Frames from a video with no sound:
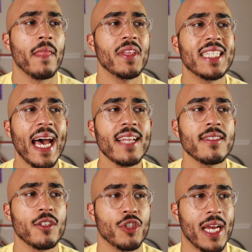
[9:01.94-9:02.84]
The data
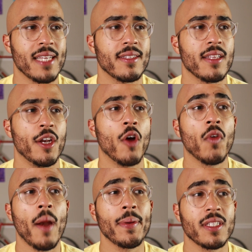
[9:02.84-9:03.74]
suggests an
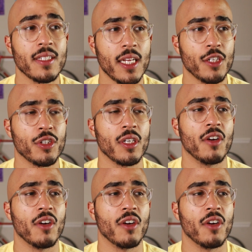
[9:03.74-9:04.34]
overrepresentation